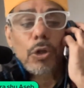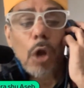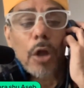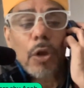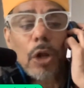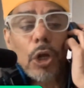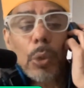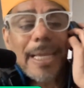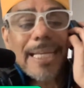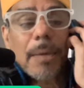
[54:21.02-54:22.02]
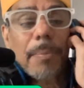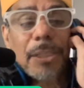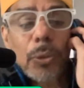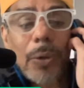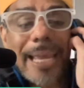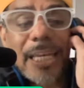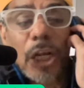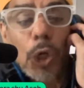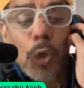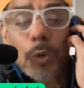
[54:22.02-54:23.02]
Are you alluding them into an
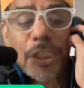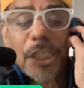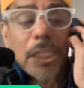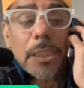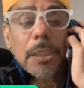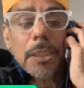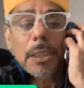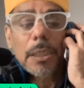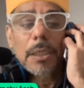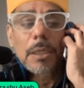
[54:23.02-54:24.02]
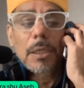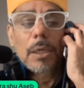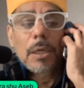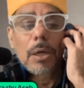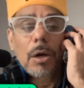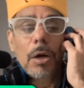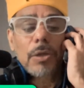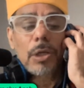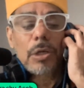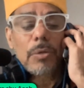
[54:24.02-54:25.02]
illusion, or
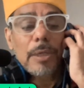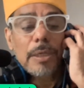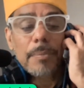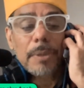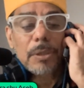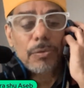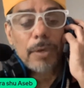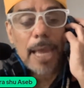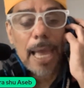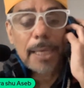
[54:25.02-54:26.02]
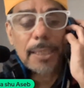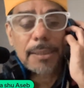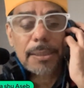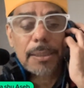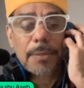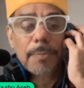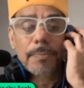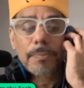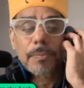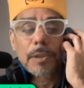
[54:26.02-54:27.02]
you're alluding them into reality,
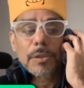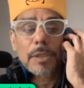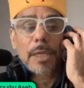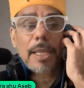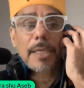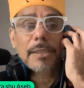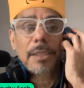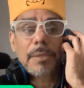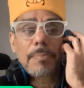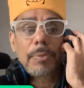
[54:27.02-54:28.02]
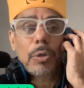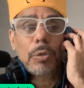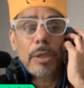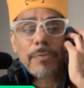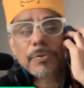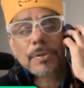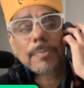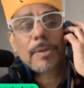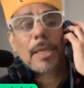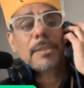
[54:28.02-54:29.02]
so that they can see the beauty of some
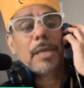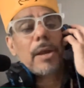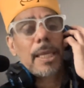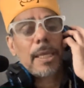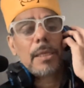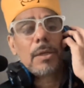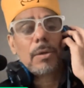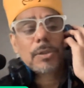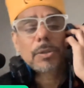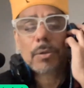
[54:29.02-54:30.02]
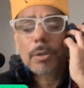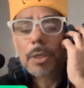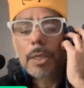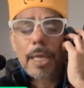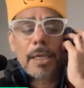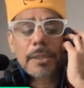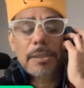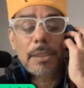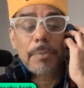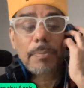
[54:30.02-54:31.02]
things that are hidden also, and they can
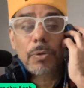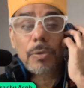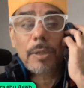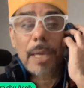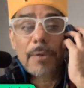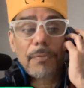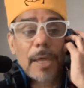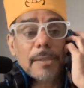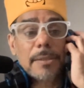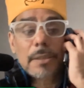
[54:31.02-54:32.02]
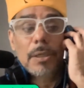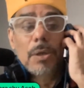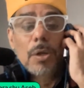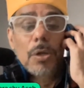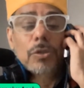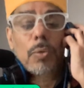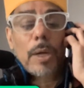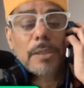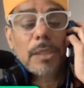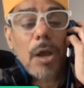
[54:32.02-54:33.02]
see the beauty manifest. So
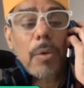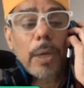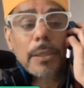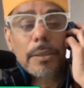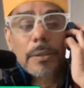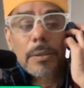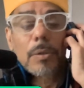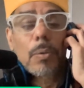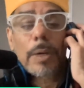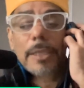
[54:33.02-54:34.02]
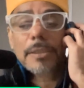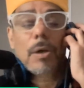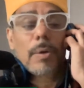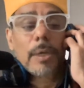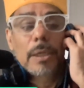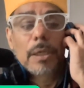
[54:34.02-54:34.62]
where's it going? Where's it going?